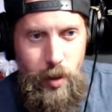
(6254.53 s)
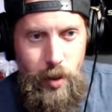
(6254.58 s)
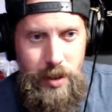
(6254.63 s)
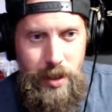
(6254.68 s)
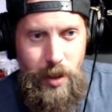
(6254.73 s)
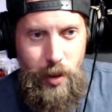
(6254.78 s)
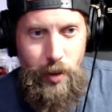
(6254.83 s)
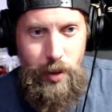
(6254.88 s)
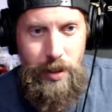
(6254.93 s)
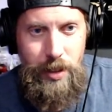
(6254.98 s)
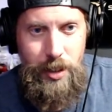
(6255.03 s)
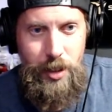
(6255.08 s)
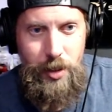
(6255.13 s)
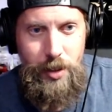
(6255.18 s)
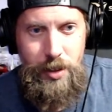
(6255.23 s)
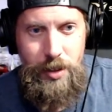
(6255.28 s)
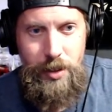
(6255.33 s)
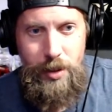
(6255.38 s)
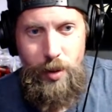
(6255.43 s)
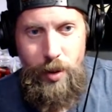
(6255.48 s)
Twisted
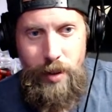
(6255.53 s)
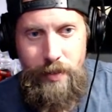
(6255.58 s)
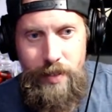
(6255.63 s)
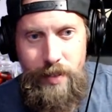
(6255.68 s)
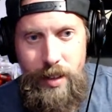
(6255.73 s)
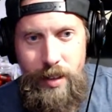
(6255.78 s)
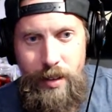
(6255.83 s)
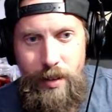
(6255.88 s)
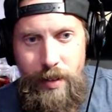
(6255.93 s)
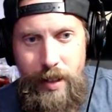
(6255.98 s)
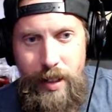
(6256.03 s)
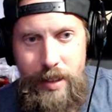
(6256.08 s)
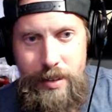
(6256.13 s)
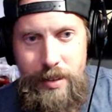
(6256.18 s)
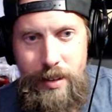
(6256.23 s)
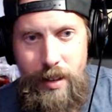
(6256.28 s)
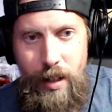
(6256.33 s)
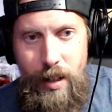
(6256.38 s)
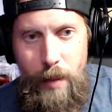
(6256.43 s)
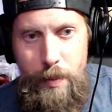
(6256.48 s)
Chris, you should do a video
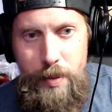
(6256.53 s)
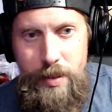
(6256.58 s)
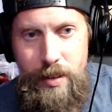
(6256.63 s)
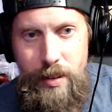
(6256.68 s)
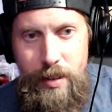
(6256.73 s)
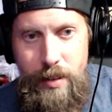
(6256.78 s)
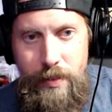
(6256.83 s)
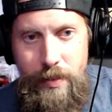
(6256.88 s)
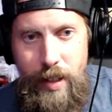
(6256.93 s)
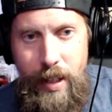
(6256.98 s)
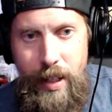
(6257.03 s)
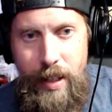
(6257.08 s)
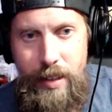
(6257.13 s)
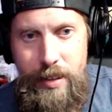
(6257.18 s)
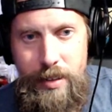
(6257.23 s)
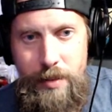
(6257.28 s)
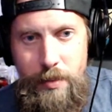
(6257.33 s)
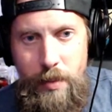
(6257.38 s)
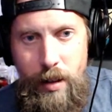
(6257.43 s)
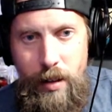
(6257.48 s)
that's the opposite of
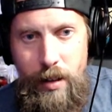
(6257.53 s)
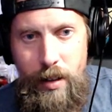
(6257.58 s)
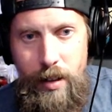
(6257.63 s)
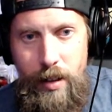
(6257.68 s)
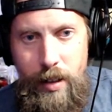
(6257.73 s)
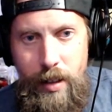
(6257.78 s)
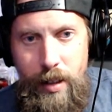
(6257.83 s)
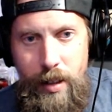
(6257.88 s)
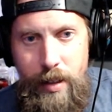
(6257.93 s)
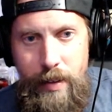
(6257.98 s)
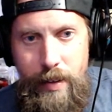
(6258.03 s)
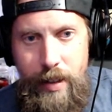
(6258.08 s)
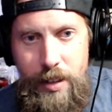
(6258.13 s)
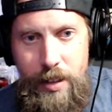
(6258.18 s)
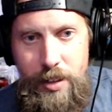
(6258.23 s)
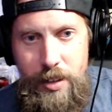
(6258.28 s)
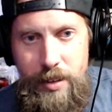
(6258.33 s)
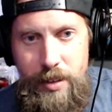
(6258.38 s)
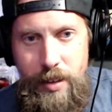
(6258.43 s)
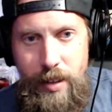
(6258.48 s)
ASMR.
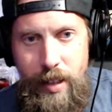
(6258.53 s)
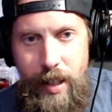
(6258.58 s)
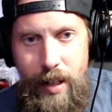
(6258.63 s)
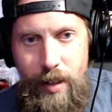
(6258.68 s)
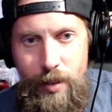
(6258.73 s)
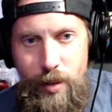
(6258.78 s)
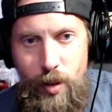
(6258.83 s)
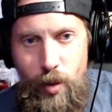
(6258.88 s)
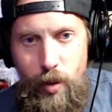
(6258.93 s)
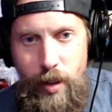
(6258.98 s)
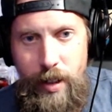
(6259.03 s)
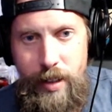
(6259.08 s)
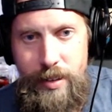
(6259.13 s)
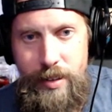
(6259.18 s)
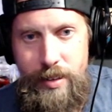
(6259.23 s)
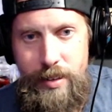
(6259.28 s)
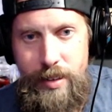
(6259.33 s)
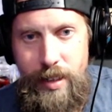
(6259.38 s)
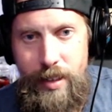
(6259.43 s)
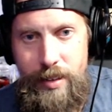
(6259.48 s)
That's just loud,
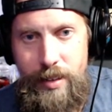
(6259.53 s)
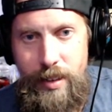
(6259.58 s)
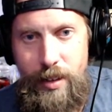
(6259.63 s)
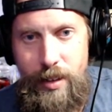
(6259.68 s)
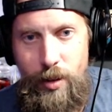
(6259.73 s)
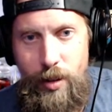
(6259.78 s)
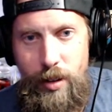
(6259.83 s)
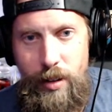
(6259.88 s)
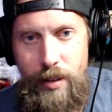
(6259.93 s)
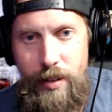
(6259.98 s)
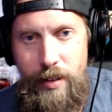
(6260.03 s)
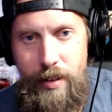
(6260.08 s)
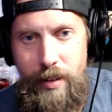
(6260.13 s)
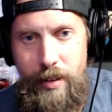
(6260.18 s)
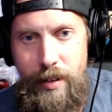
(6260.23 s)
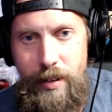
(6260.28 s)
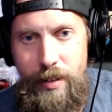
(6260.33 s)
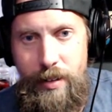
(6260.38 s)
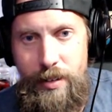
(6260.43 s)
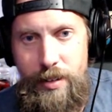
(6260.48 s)
crazy sounds that you hurt
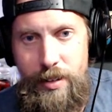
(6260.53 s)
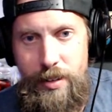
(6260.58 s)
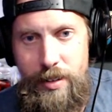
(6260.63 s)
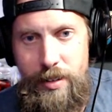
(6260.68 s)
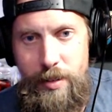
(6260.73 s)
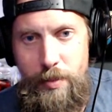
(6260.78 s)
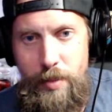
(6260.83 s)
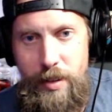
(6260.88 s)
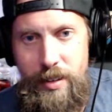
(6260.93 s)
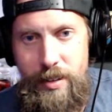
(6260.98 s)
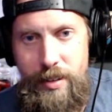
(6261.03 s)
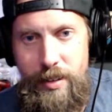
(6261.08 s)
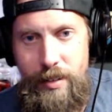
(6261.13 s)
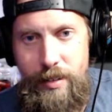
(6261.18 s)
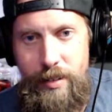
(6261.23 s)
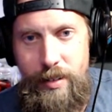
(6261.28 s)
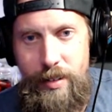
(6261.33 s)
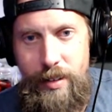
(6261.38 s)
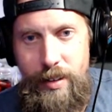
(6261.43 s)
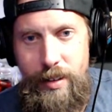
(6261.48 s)
your ears just to be
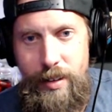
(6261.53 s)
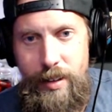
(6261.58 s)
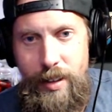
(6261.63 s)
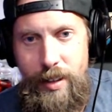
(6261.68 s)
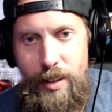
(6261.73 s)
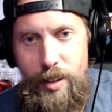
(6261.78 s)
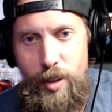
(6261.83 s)
silly.